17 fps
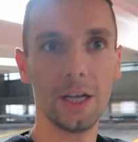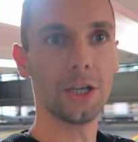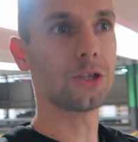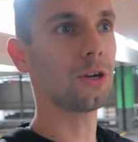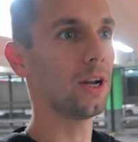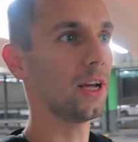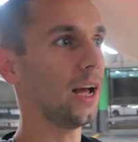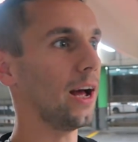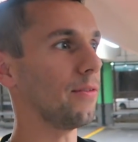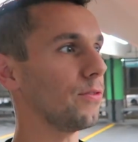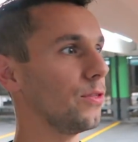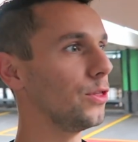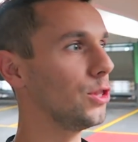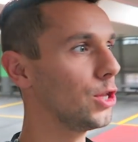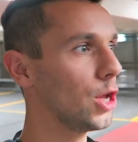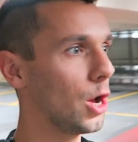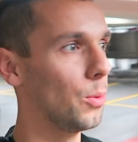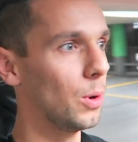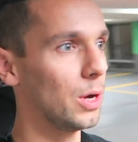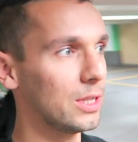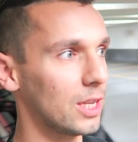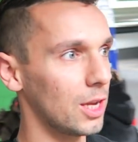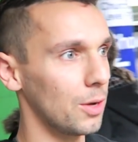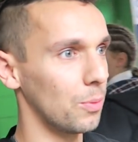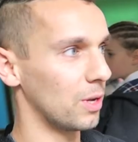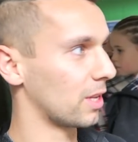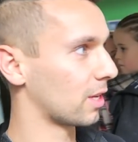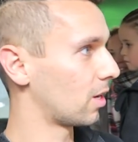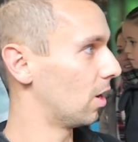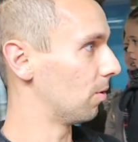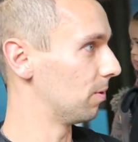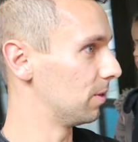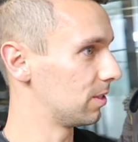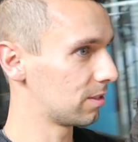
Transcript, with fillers: Literally have no idea where the car